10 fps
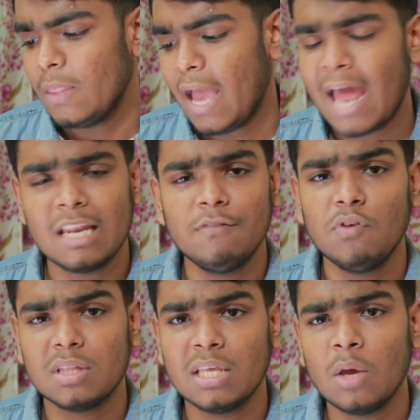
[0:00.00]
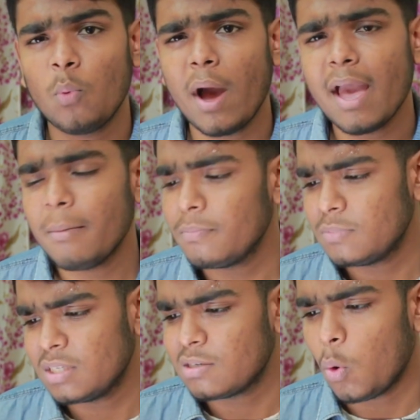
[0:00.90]
And if you are thinking why I'm
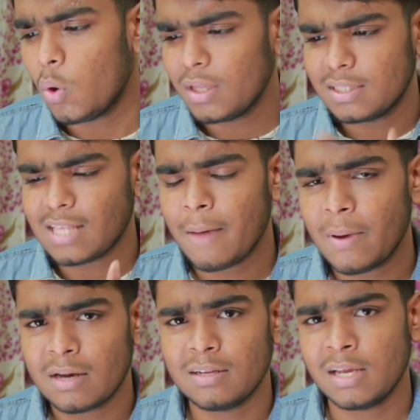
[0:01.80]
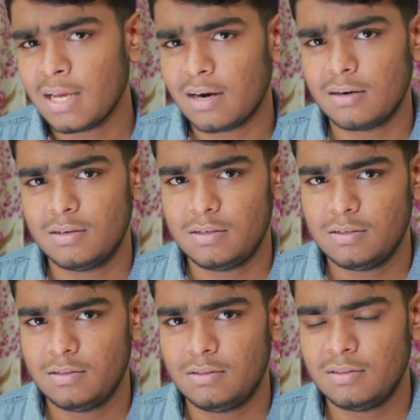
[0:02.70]
just holding this iPad here,
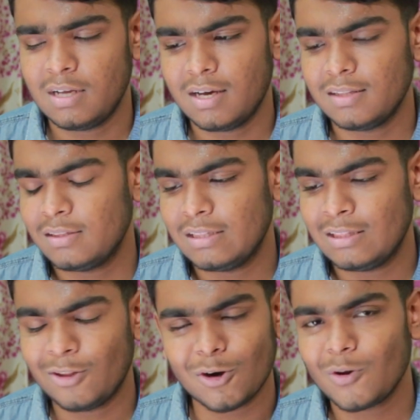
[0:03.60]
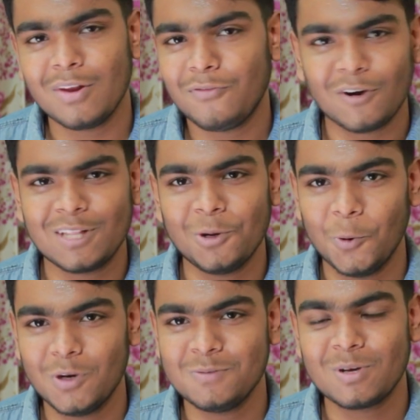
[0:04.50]
not only for the
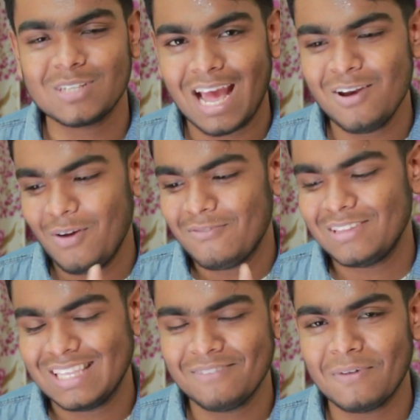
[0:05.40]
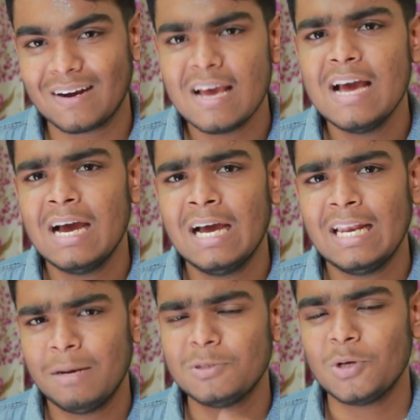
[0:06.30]
notes, because I know everything, but
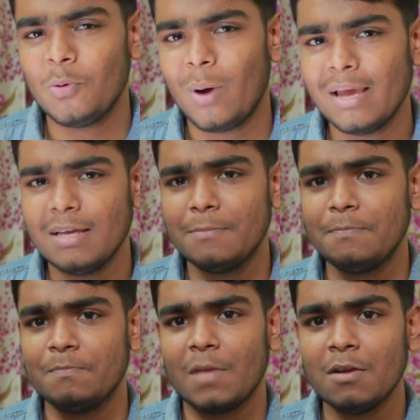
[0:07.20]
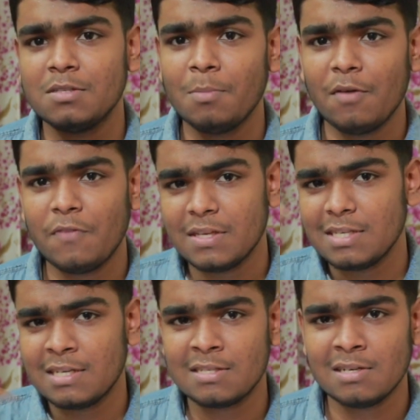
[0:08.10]
let me show you why. Can you see my face?
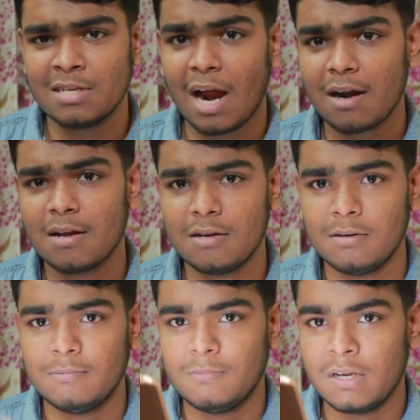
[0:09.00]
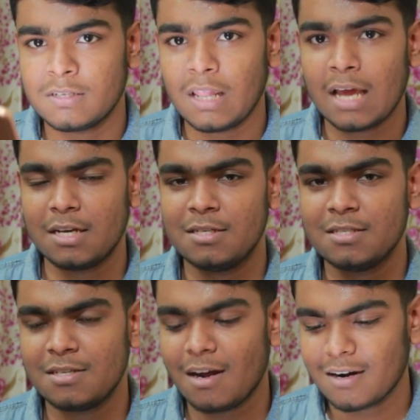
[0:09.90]
It's dark, it's light, it's
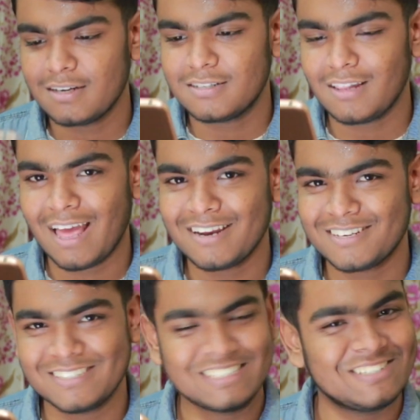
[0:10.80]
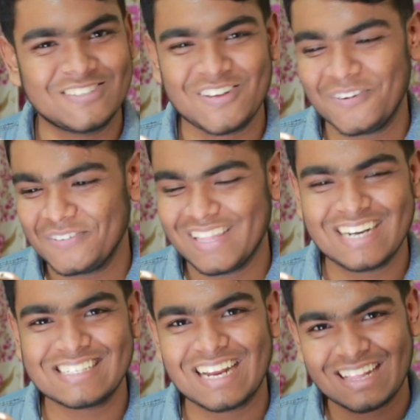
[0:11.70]
dark, it's light. So
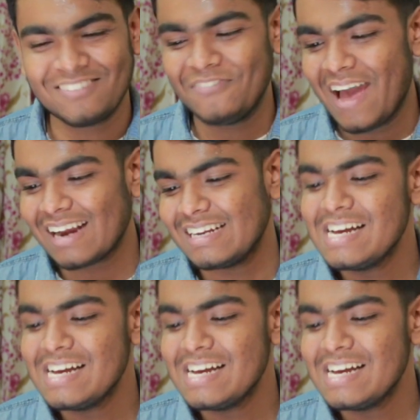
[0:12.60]
that is another fact.